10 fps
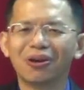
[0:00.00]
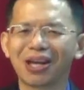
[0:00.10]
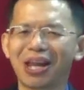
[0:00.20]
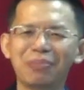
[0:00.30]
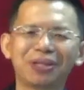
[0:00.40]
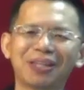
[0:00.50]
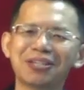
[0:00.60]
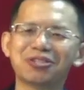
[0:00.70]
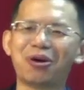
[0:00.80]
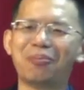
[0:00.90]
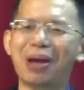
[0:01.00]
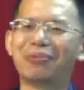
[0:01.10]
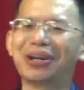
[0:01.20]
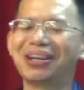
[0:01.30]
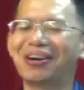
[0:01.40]
Okay, let me test your
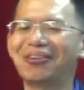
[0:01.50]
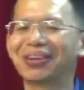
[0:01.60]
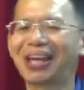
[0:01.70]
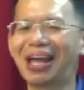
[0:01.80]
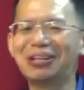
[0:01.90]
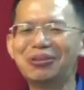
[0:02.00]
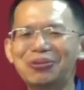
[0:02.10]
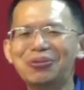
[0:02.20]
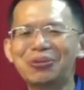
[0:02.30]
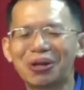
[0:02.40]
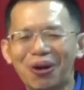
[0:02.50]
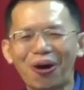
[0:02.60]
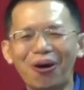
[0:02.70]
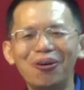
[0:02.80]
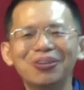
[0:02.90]
memory now. Can you
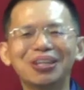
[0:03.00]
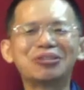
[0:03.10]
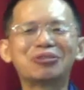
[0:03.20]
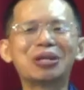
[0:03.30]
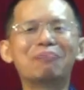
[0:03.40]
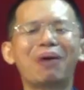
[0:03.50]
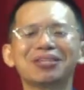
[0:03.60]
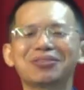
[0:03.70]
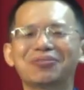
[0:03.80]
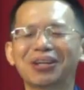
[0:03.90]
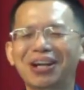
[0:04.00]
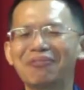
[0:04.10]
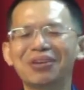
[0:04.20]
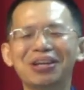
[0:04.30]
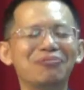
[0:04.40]
recall the three parts of the
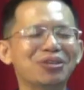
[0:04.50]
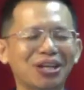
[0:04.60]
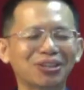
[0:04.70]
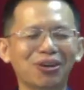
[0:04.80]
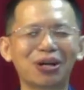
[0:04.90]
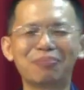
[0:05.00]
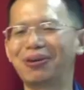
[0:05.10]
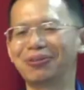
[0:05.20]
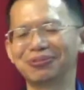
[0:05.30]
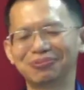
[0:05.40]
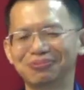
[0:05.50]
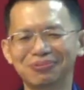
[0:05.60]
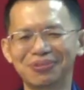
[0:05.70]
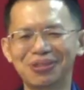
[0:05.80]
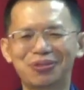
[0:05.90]
covenant which I talked about
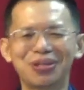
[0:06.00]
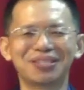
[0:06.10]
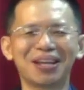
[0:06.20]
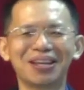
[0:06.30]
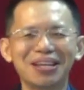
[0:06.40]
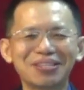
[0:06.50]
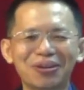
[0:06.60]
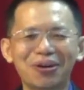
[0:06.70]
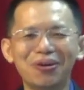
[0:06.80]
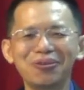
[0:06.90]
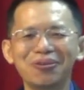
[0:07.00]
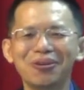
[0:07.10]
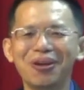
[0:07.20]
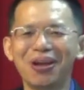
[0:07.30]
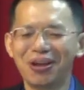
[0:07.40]
three Sundays ago?
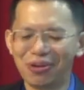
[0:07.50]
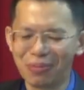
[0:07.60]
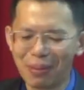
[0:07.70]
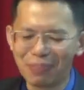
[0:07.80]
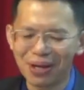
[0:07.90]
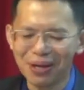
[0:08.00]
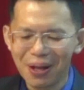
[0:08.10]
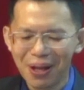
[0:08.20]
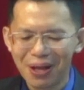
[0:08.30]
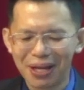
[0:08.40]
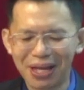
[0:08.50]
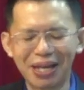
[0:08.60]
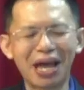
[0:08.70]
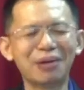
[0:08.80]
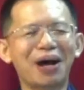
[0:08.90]
You remember in
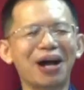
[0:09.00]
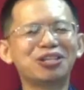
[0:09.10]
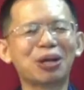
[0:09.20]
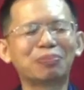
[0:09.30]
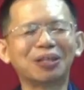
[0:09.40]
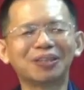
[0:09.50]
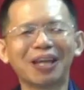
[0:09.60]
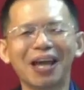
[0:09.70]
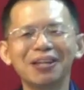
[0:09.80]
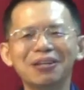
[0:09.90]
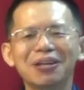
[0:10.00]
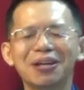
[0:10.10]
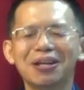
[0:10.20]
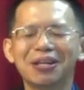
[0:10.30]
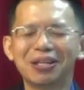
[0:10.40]
Nehemiah chapter 10,
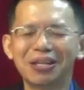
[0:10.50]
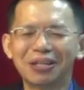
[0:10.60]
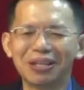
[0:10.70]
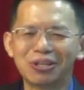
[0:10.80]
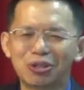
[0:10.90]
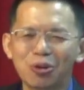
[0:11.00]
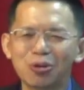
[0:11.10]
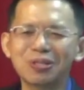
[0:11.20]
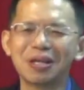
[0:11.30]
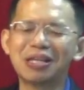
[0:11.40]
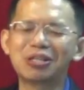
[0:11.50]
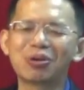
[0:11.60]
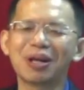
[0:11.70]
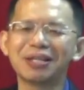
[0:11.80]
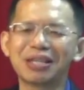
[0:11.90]
the Jews, the
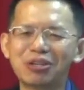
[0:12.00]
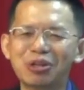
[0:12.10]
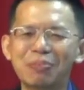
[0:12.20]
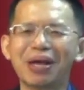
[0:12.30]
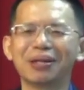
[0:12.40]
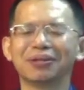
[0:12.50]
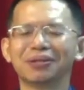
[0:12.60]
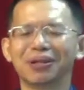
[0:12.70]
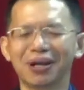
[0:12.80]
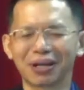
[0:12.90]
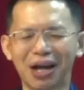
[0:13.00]
Israelites actually made a